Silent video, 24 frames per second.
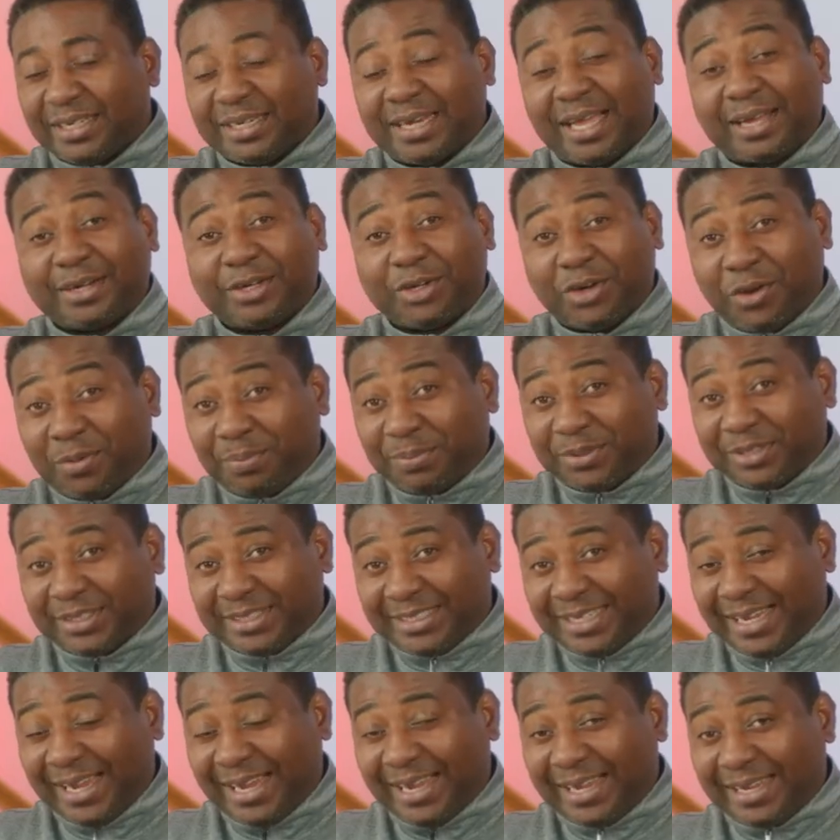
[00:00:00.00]
Now, number
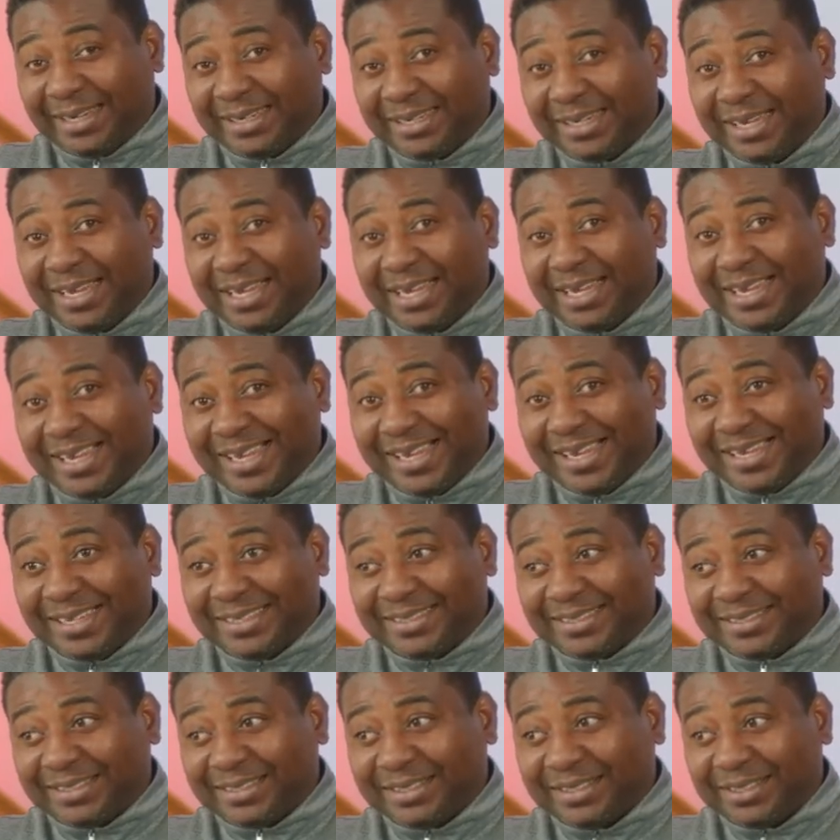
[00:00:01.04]
10
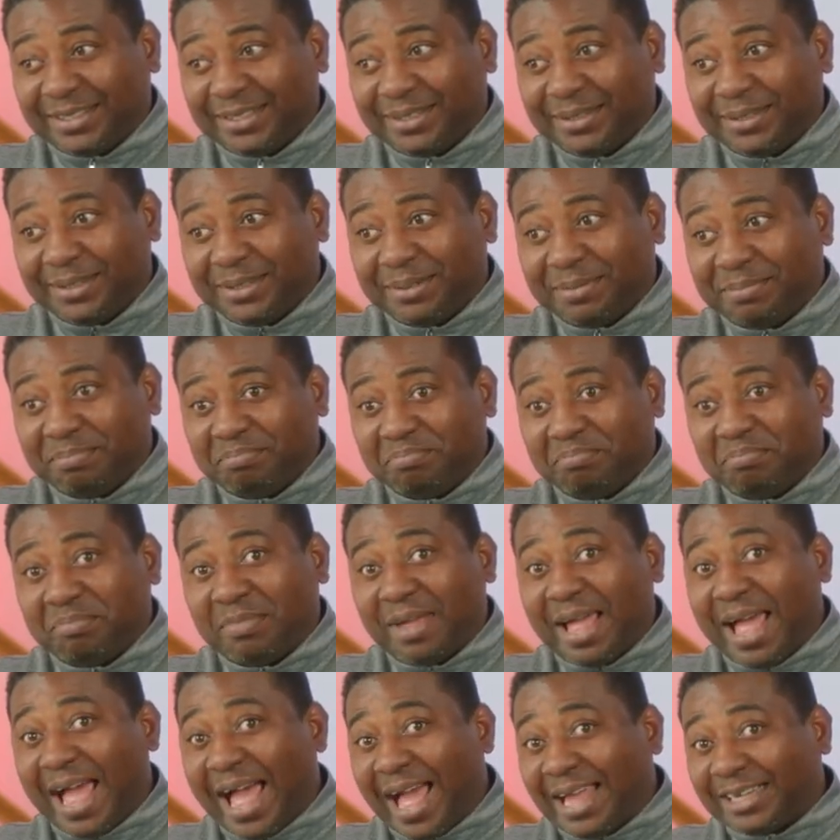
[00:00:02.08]
is
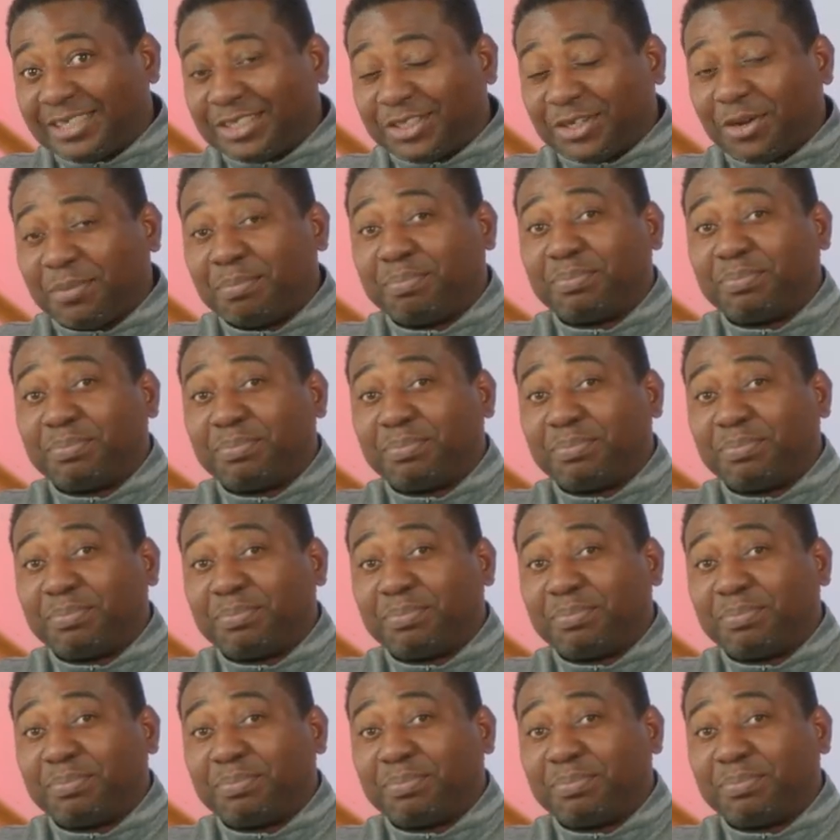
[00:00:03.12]
add some